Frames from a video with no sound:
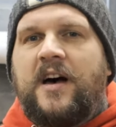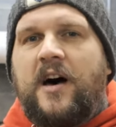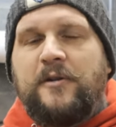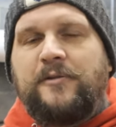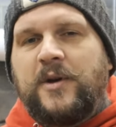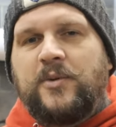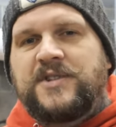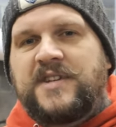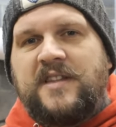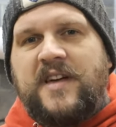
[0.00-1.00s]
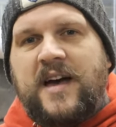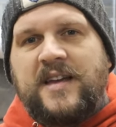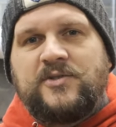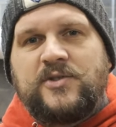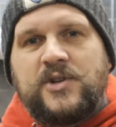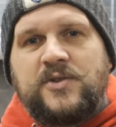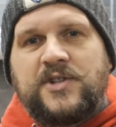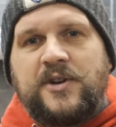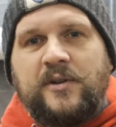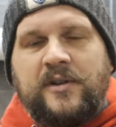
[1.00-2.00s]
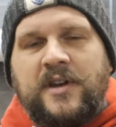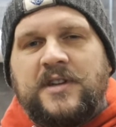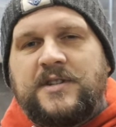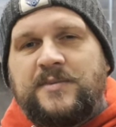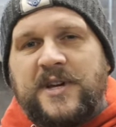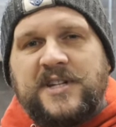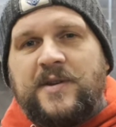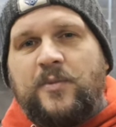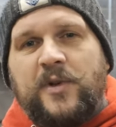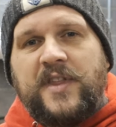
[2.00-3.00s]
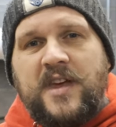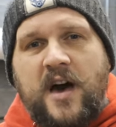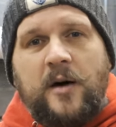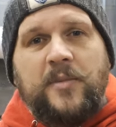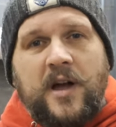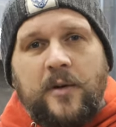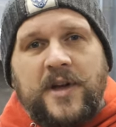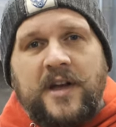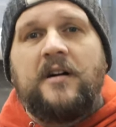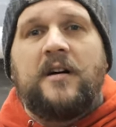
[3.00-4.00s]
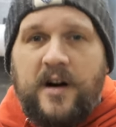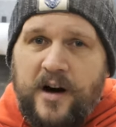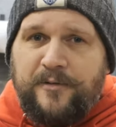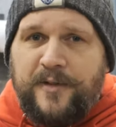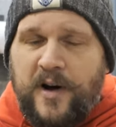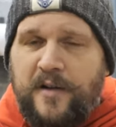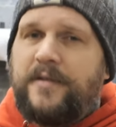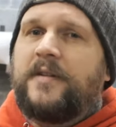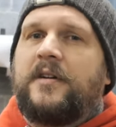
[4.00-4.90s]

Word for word: Hopefully we'll see that introduced soon, especially the upcoming R five.